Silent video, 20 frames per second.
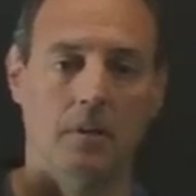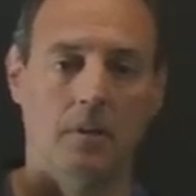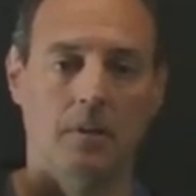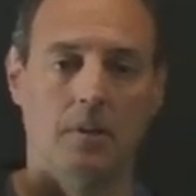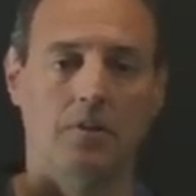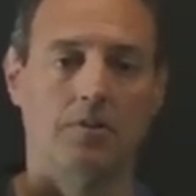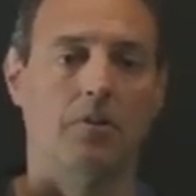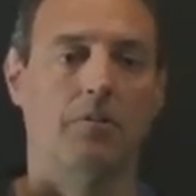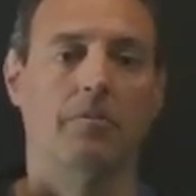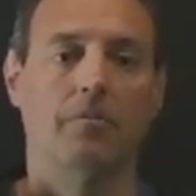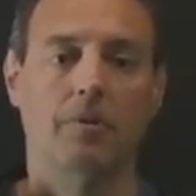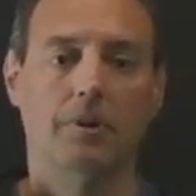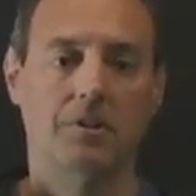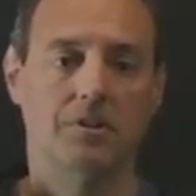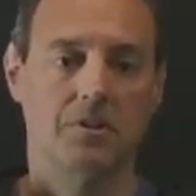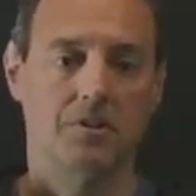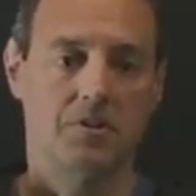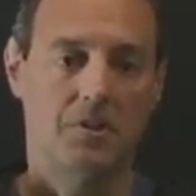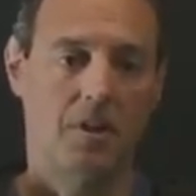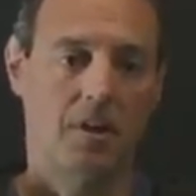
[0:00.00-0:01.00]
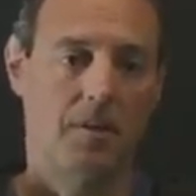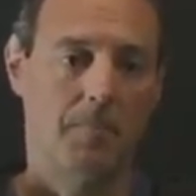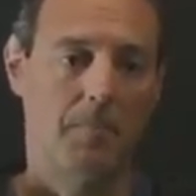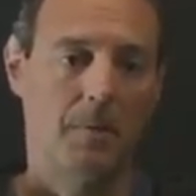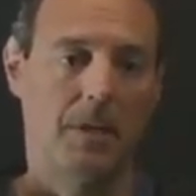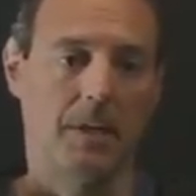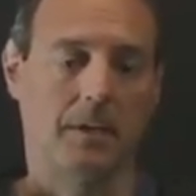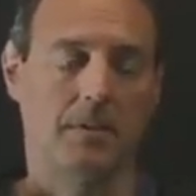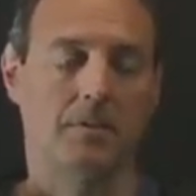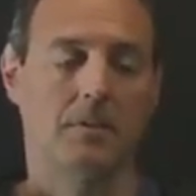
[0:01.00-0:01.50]
So for instance, here I
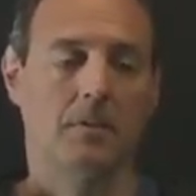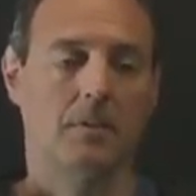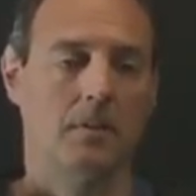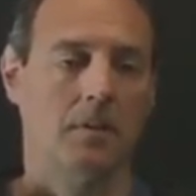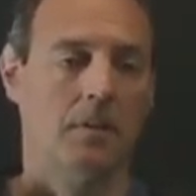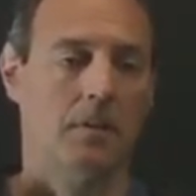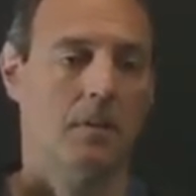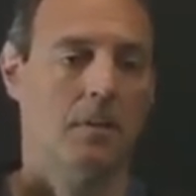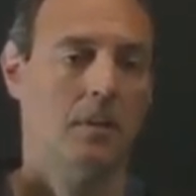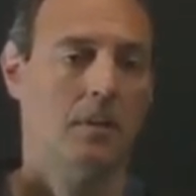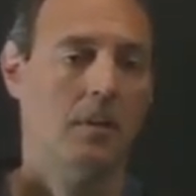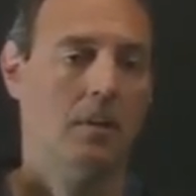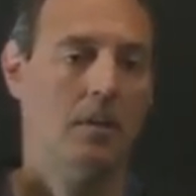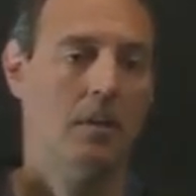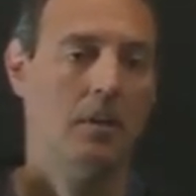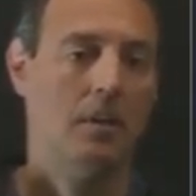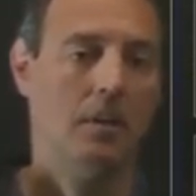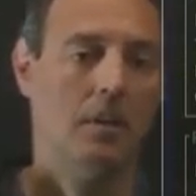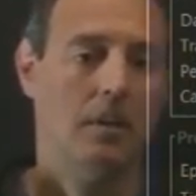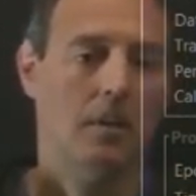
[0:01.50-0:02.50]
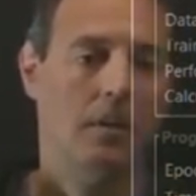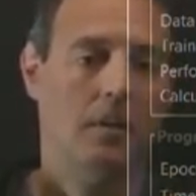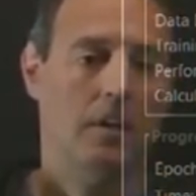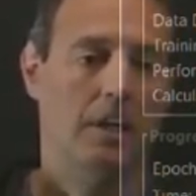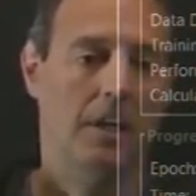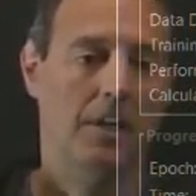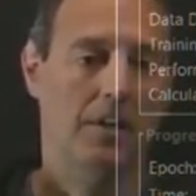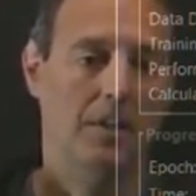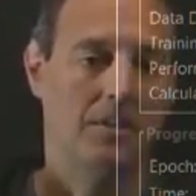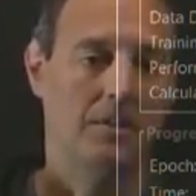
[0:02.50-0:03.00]
picked
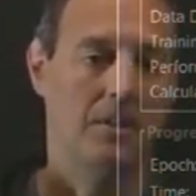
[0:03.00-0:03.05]
in this